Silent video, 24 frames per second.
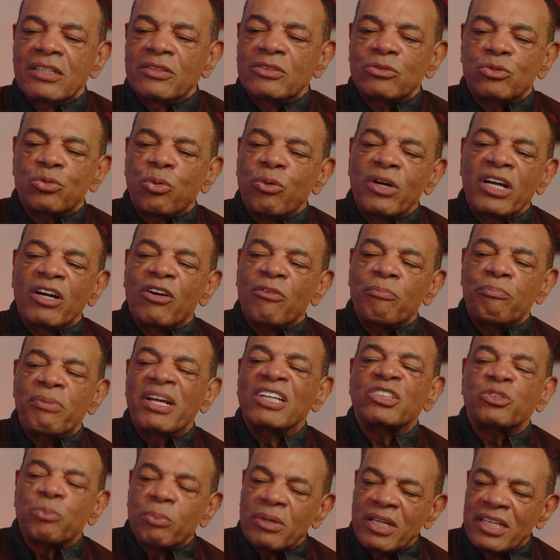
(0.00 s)
12
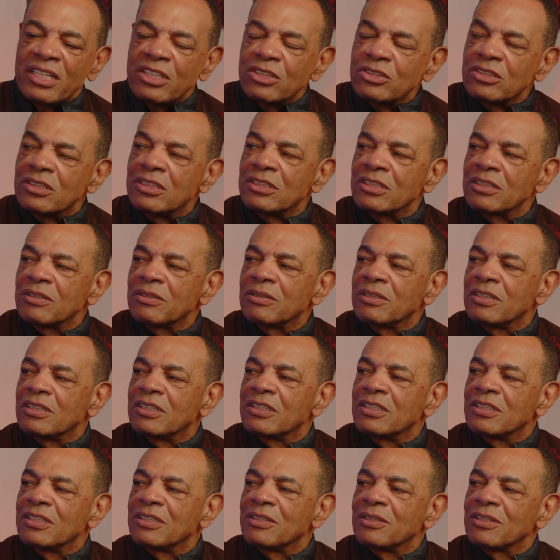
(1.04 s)
best players on a
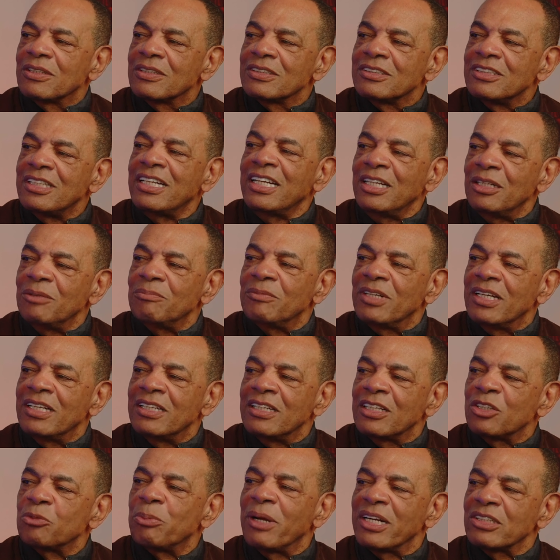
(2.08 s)
team and
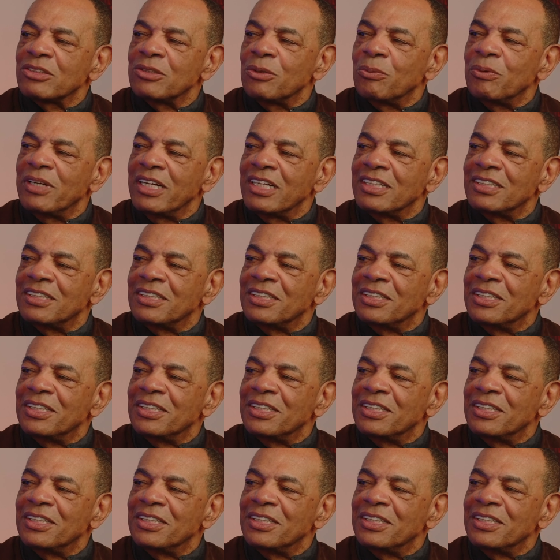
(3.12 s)
expect to win. It's